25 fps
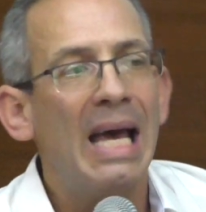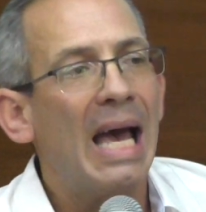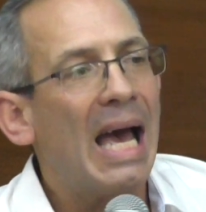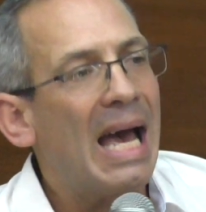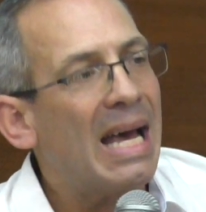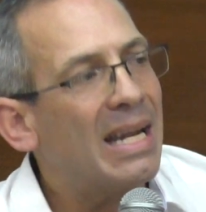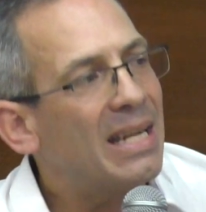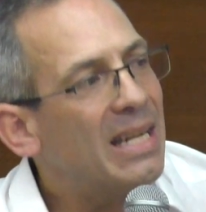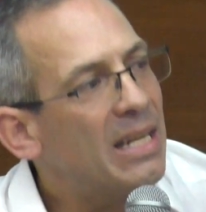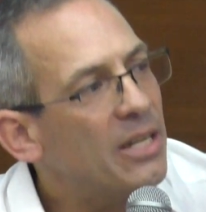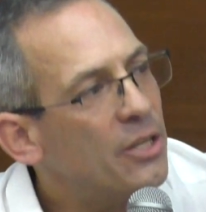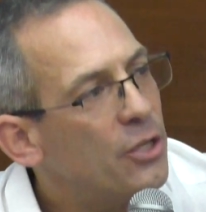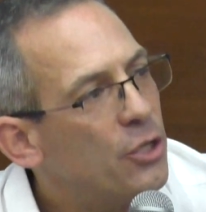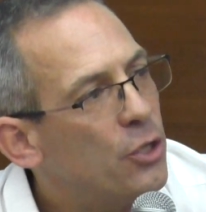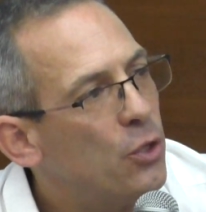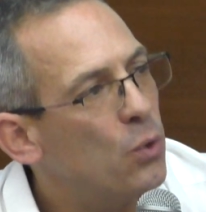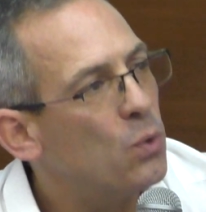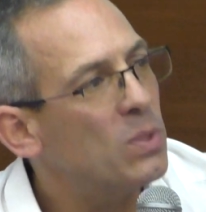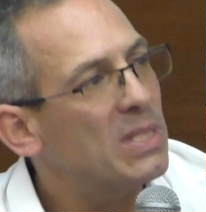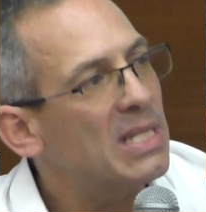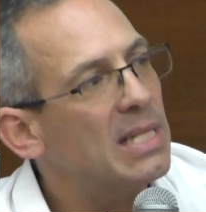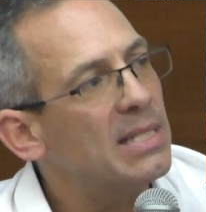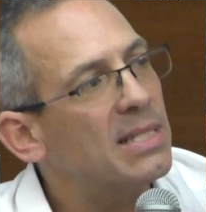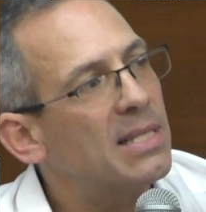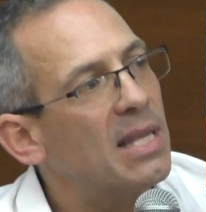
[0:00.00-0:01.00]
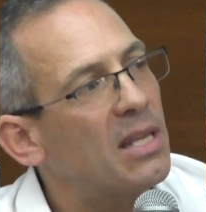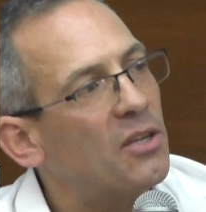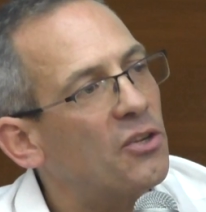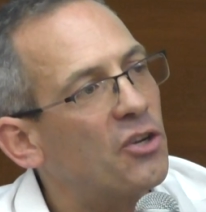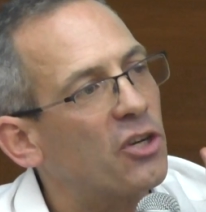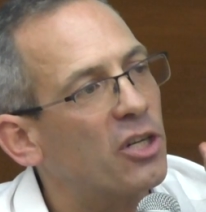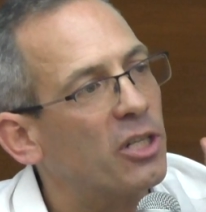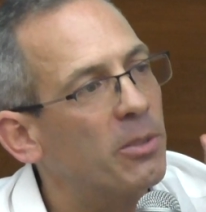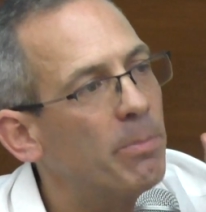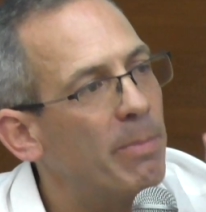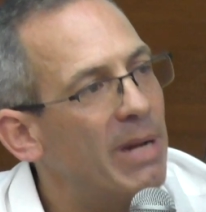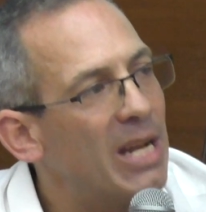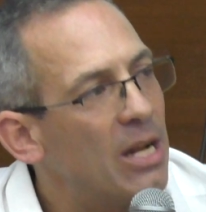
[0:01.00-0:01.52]
and it uses the
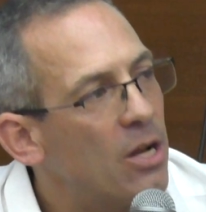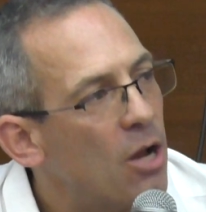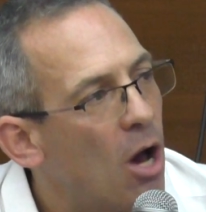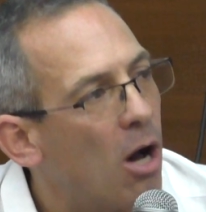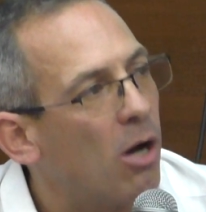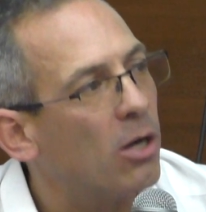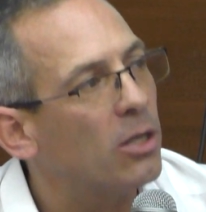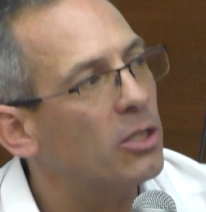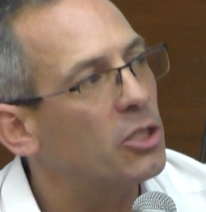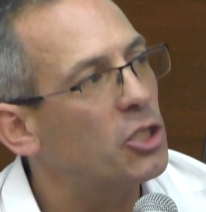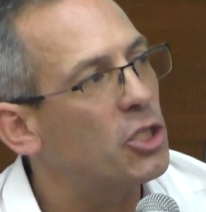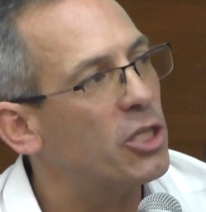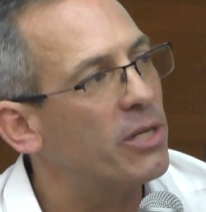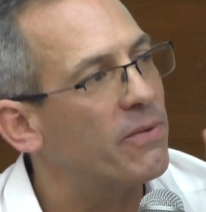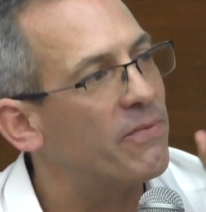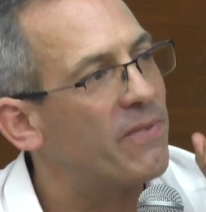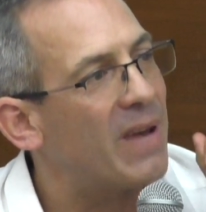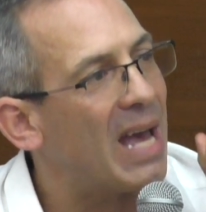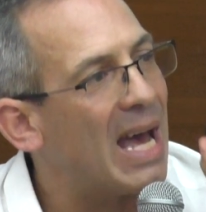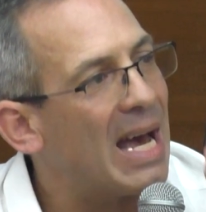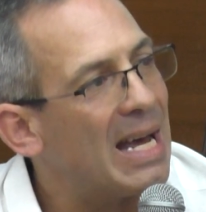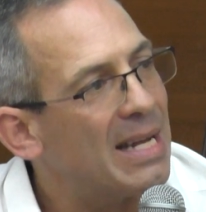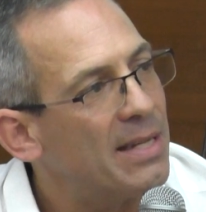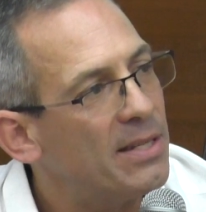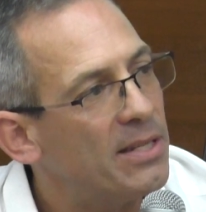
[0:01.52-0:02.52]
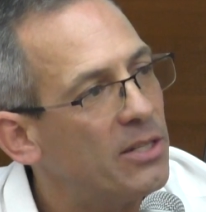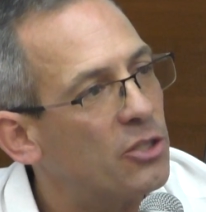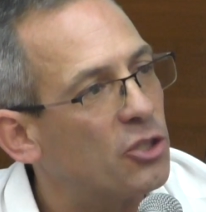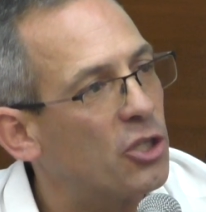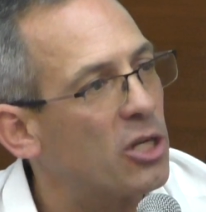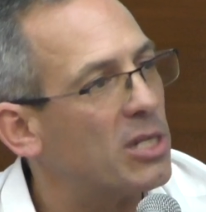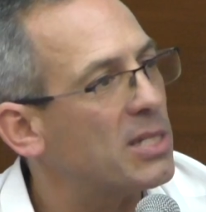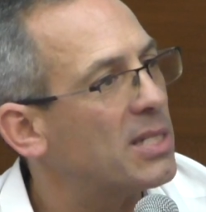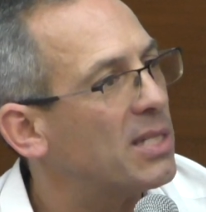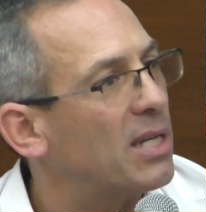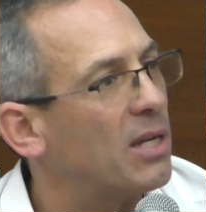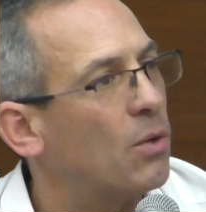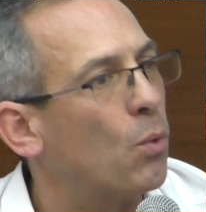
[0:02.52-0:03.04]
terminology of
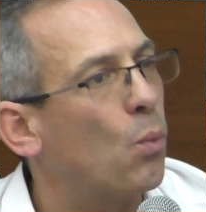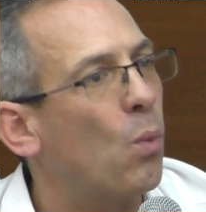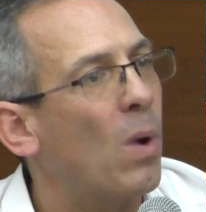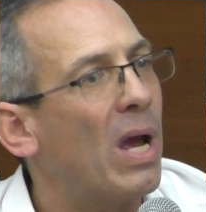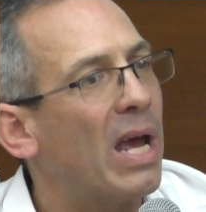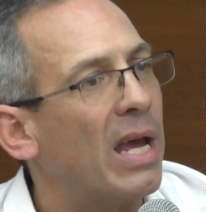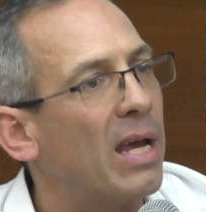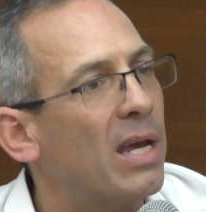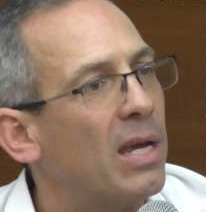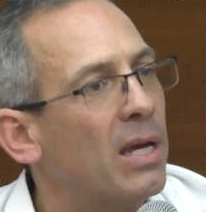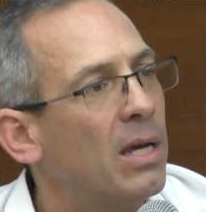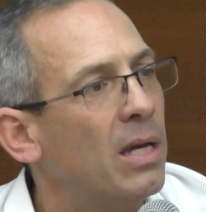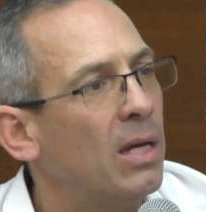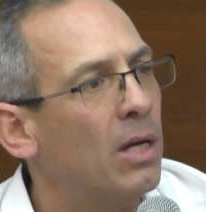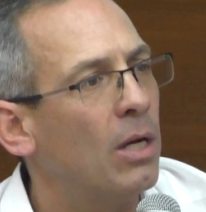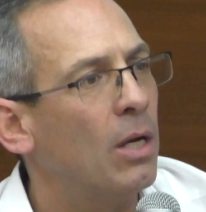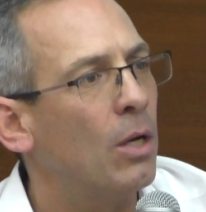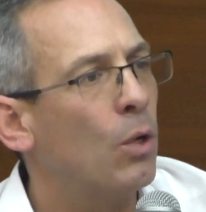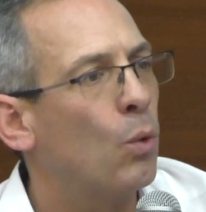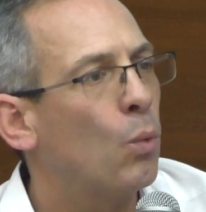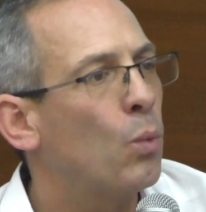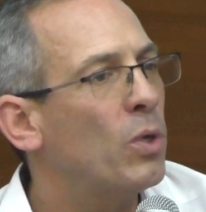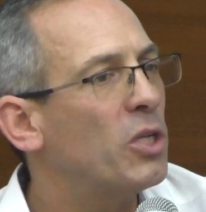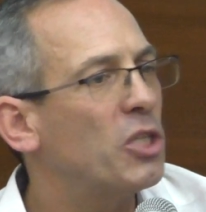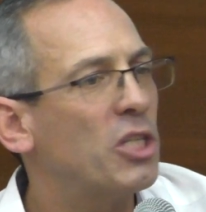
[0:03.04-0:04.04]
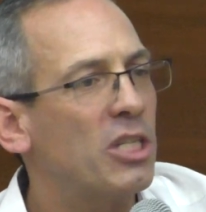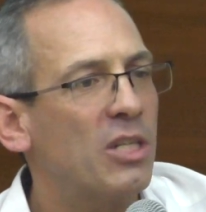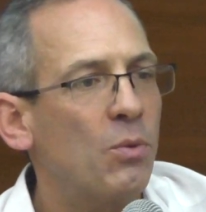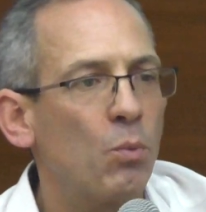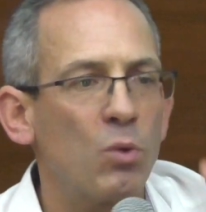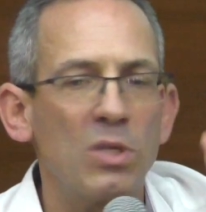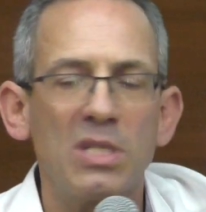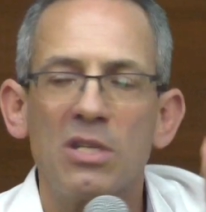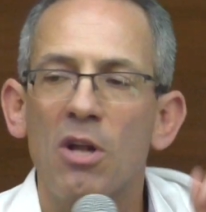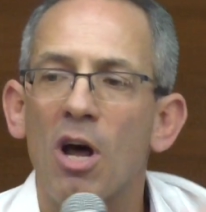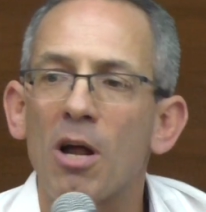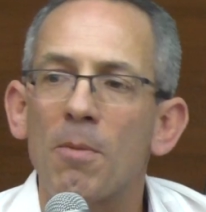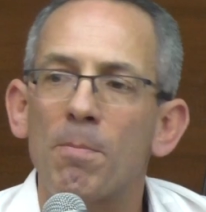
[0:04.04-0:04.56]
antitrust in a way which it
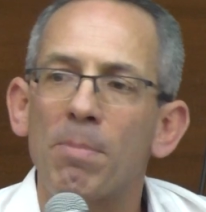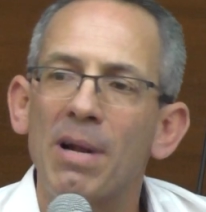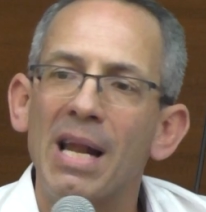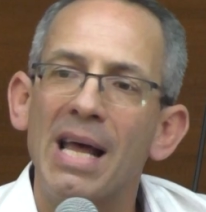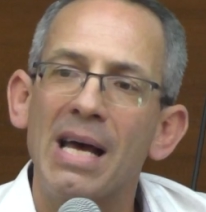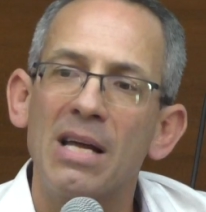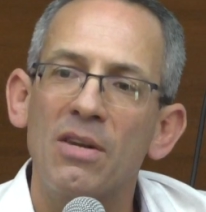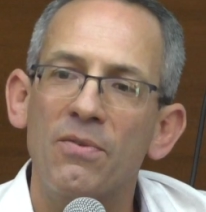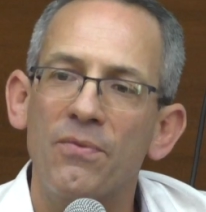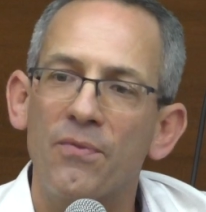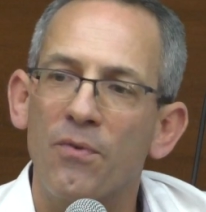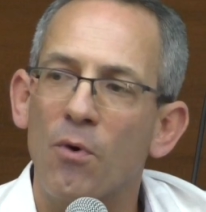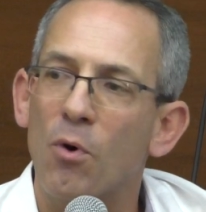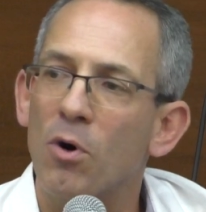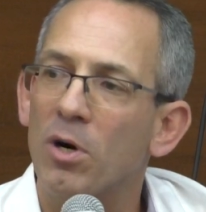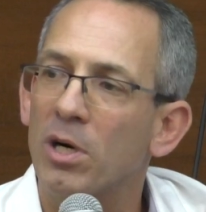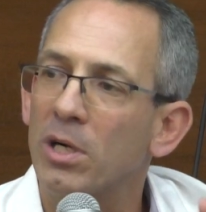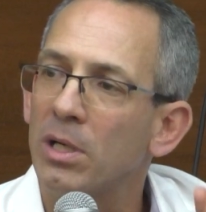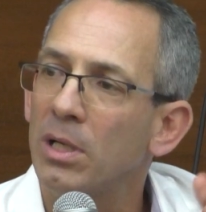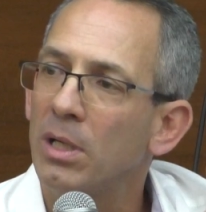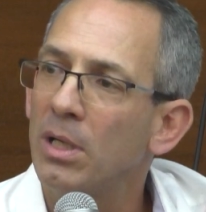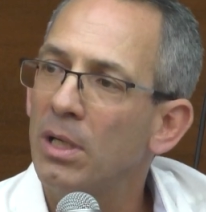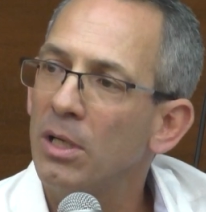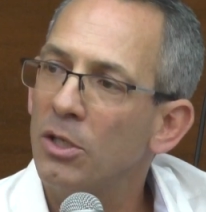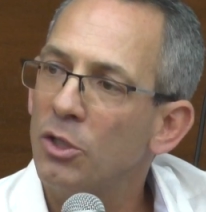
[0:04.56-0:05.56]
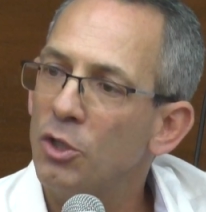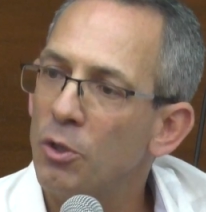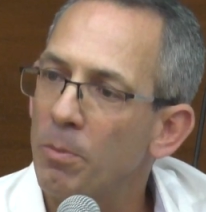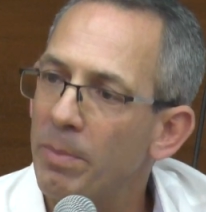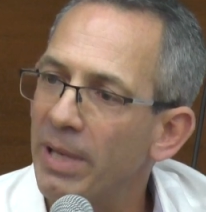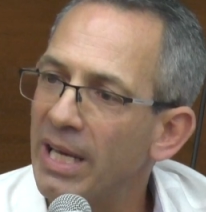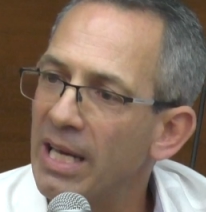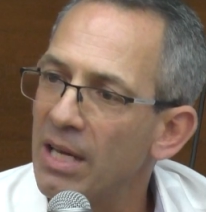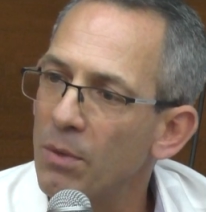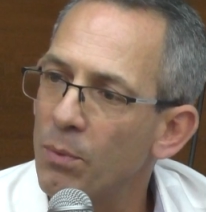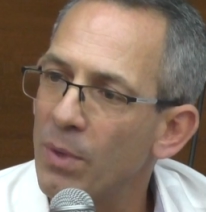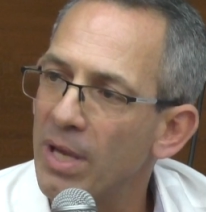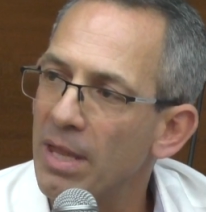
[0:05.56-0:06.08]
was not planned for to
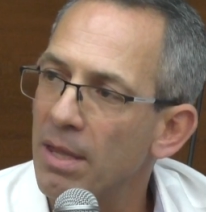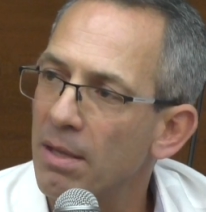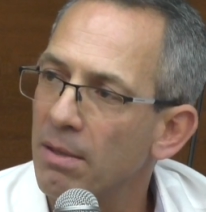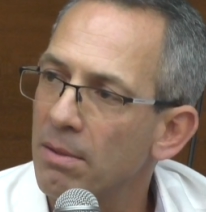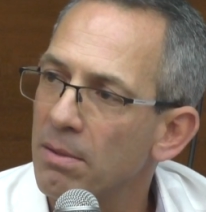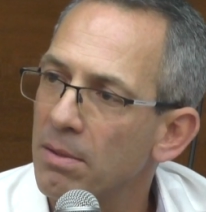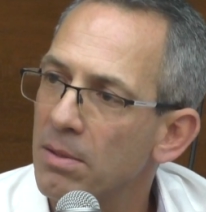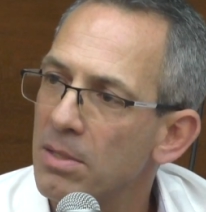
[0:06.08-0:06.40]
begin with.